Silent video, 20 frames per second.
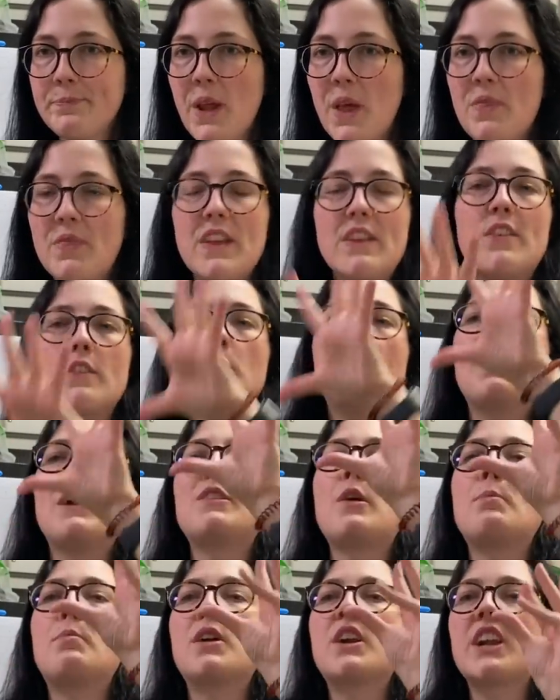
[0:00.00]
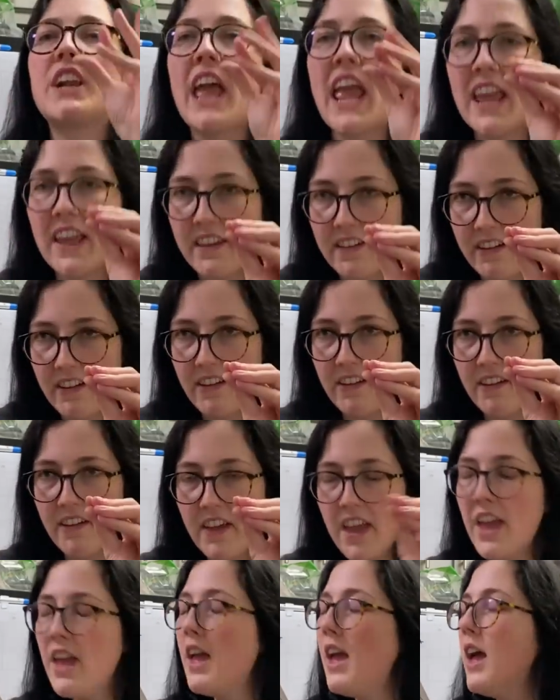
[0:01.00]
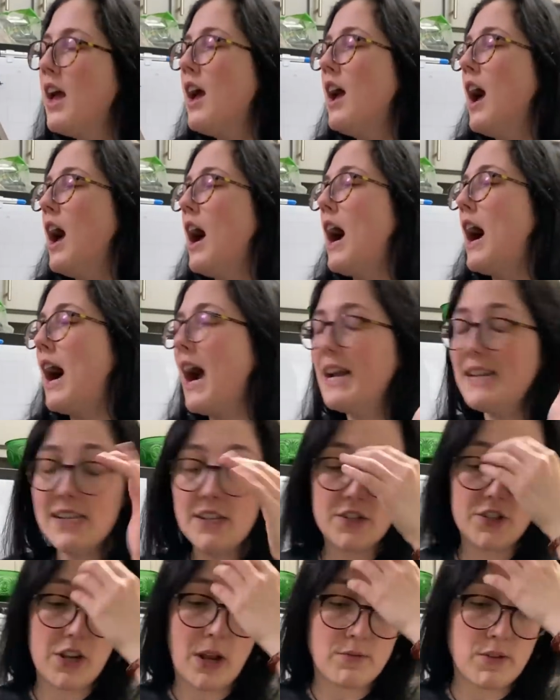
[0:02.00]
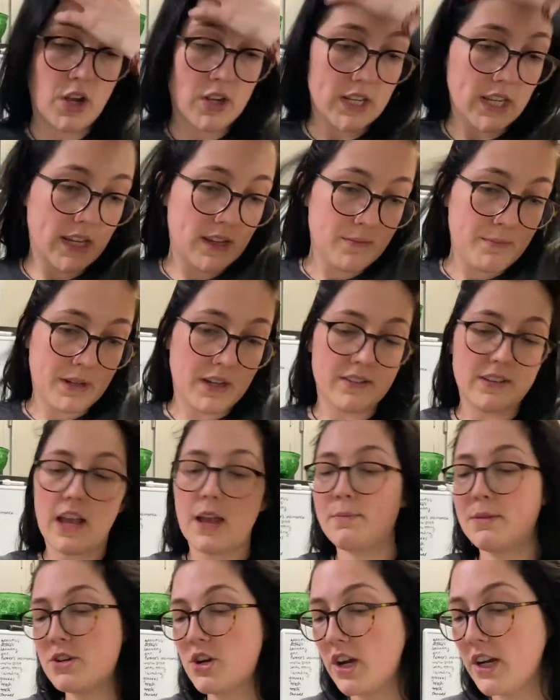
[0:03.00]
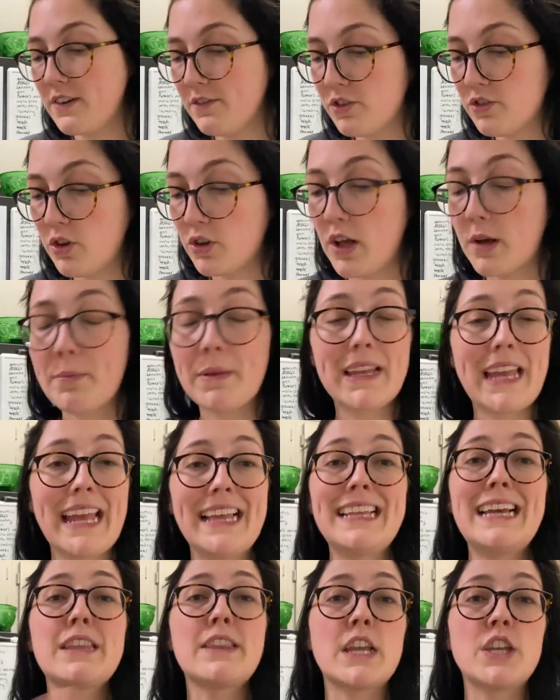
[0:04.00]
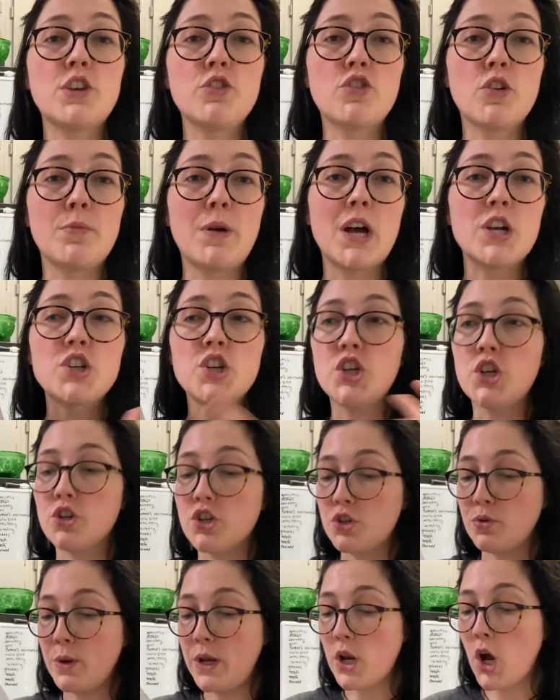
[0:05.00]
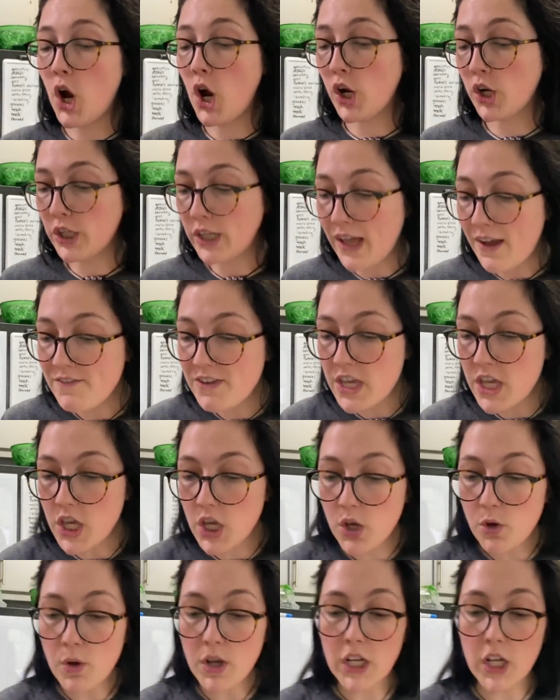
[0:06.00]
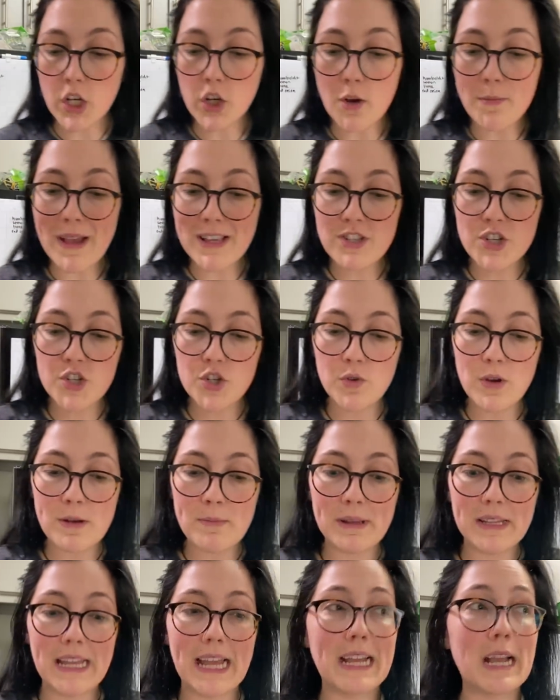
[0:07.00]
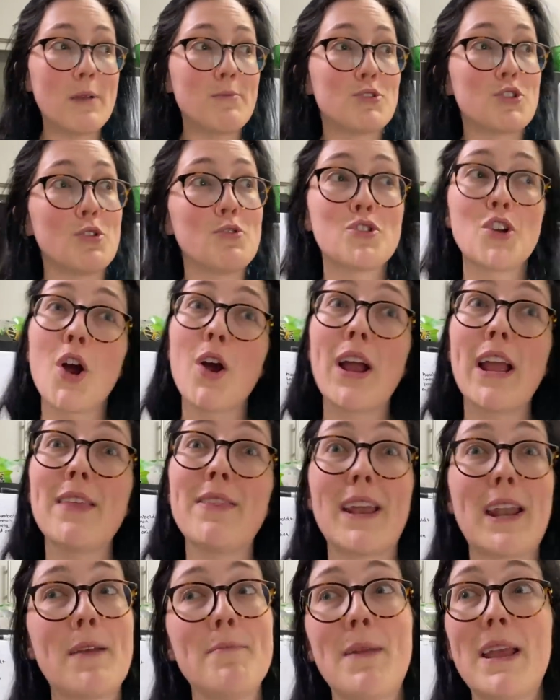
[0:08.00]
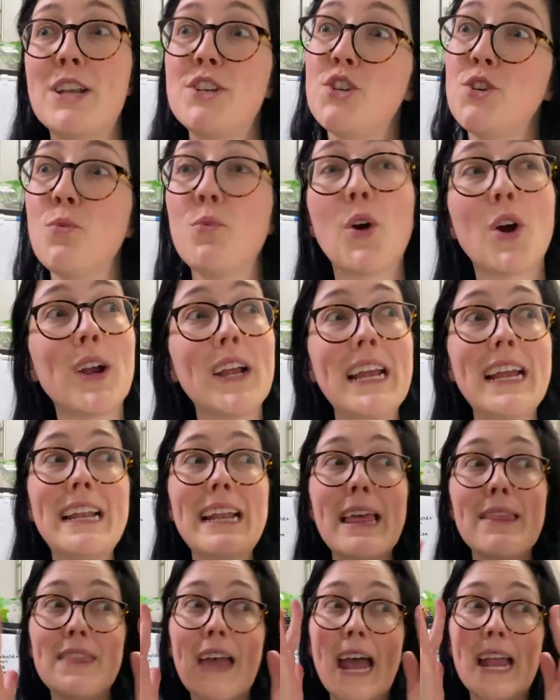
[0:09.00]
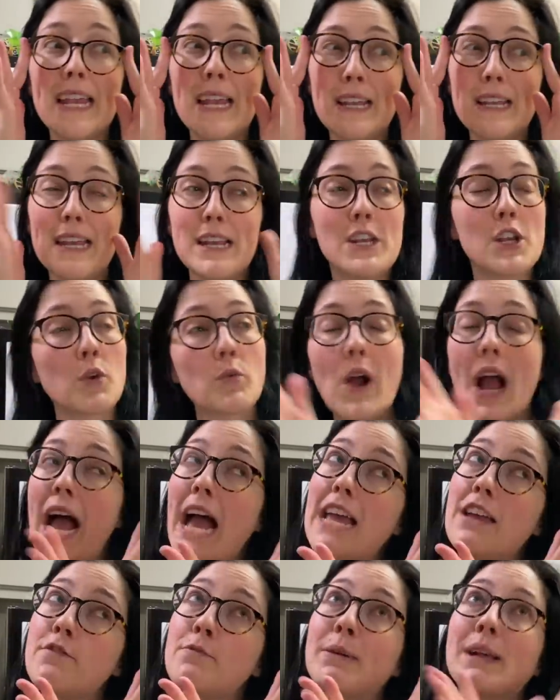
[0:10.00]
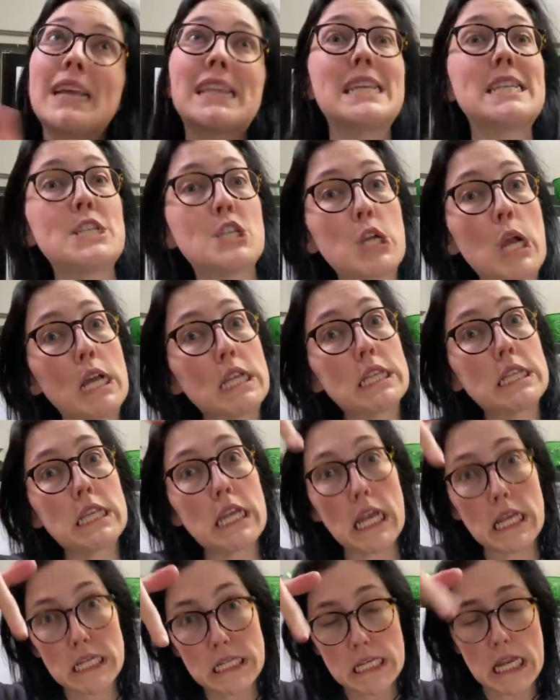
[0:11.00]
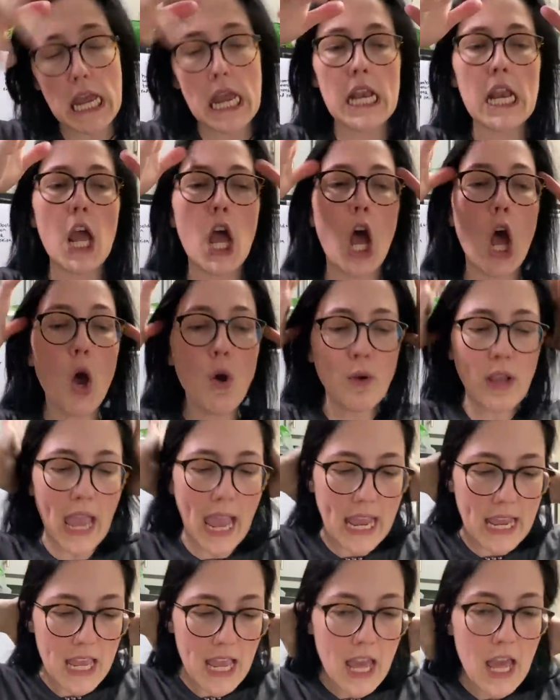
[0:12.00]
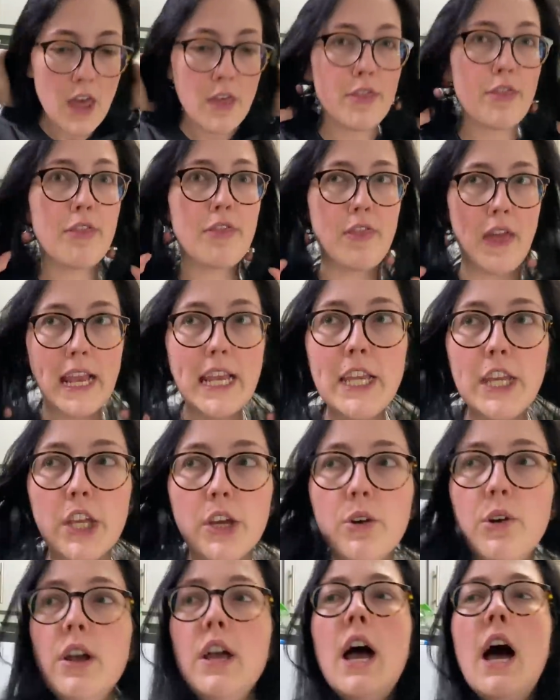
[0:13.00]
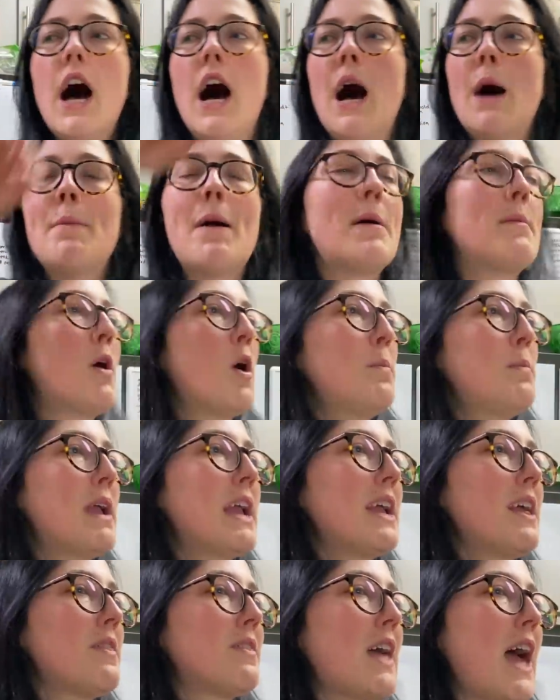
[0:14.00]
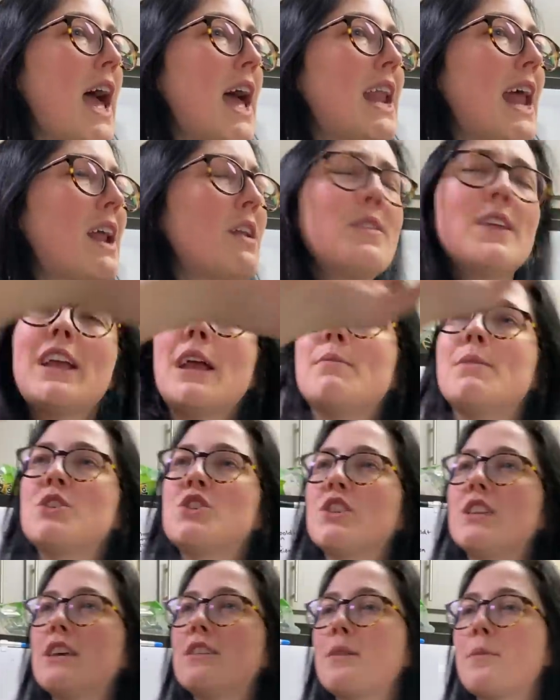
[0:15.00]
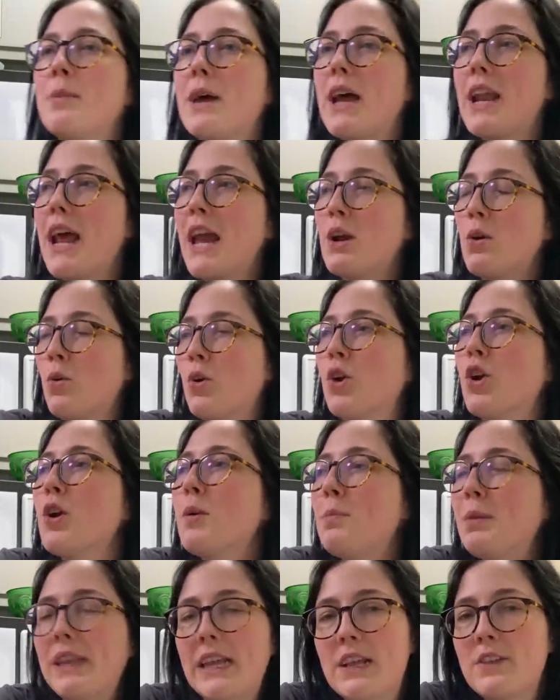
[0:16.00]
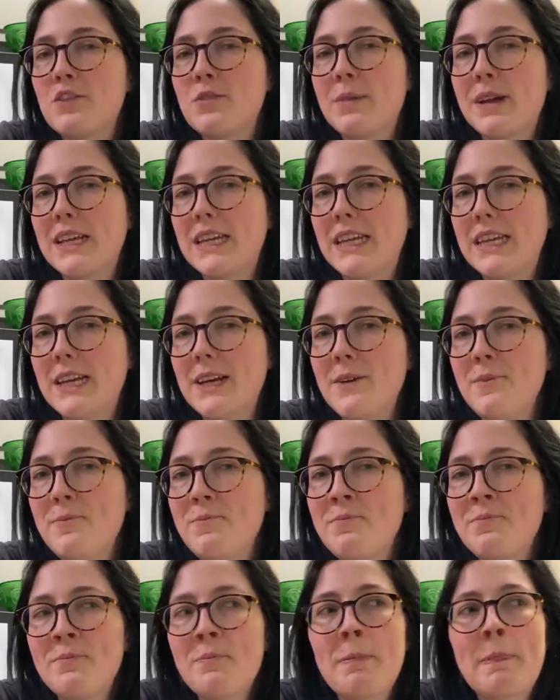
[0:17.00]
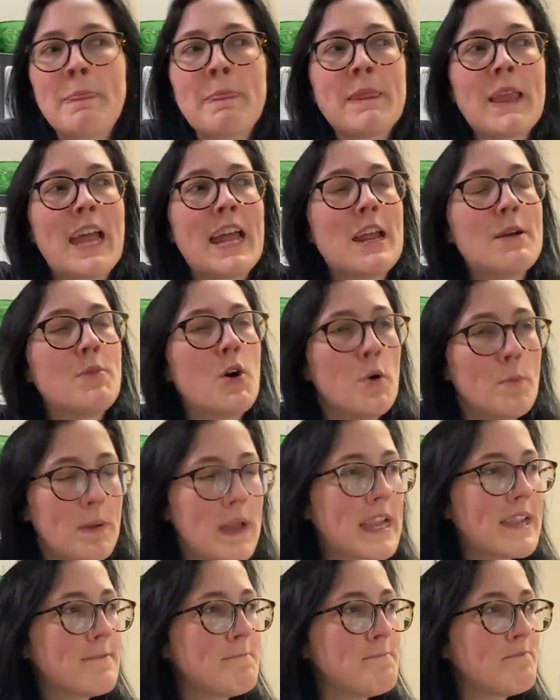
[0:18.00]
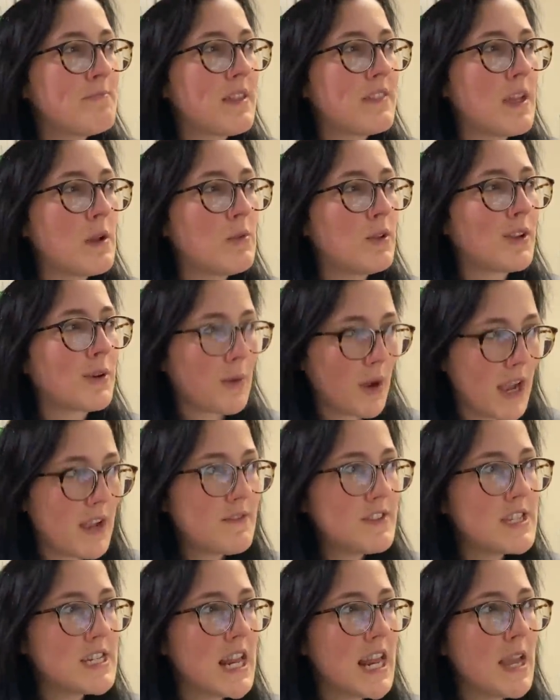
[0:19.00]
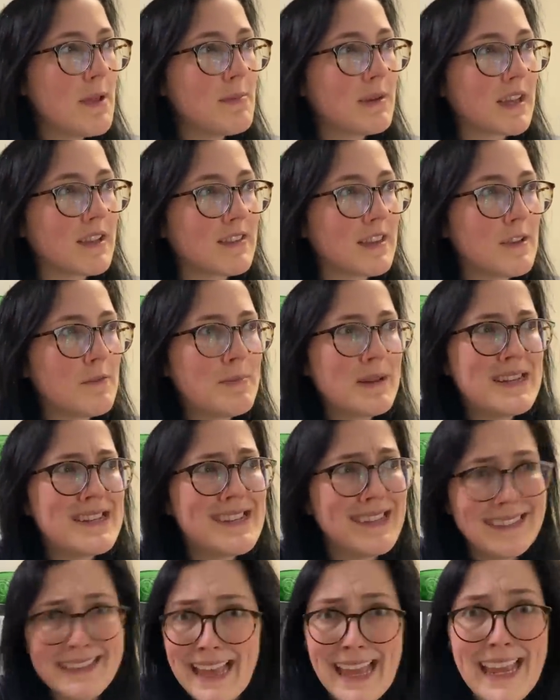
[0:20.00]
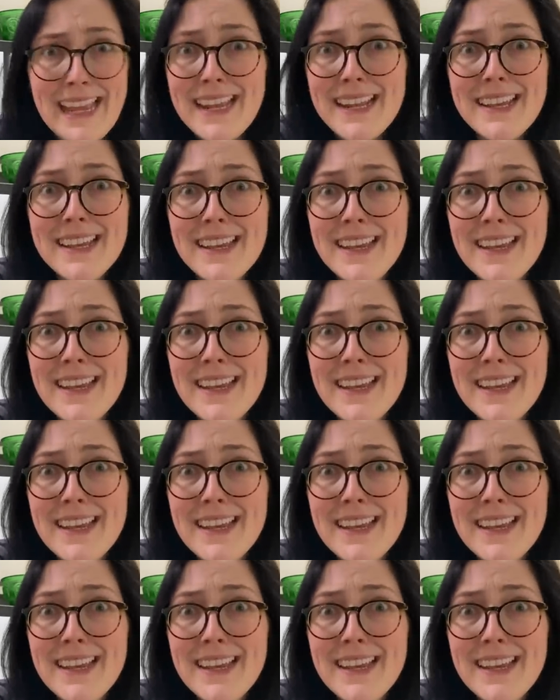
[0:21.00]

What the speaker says: This is but a prank. I need to stop talking because I've been talking for so long. Michaela, thank you so much. You're a sweetheart. Love you. Gonna go message you and be like, I'm so sorry that I made you worried that it didn't arrive because it just did. Okay. Thank you. I'm hoping that, I don't think I mentioned this, but I ordered plates from IKEA and I'm hoping that they will arrive today because they've been delayed.